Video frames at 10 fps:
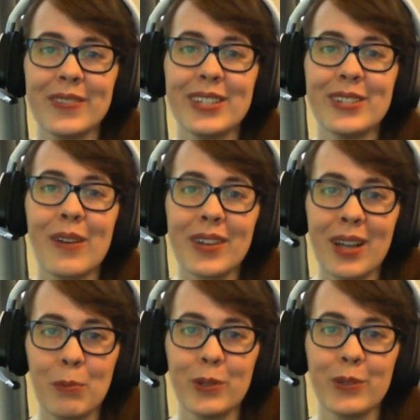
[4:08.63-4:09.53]
we do have a
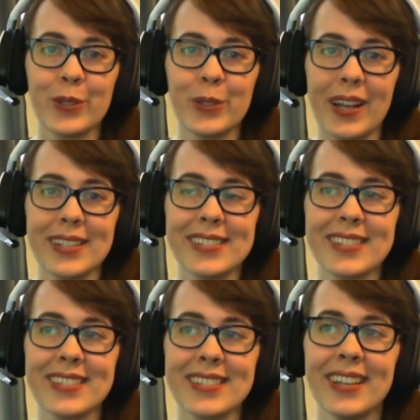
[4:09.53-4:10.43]
couple of
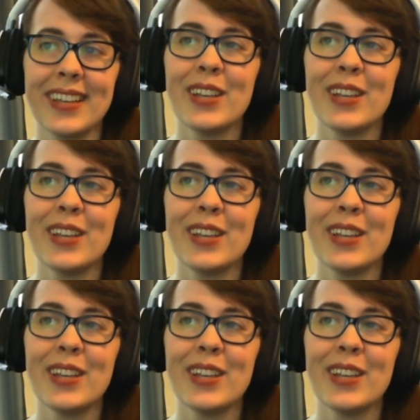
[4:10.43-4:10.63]
requests.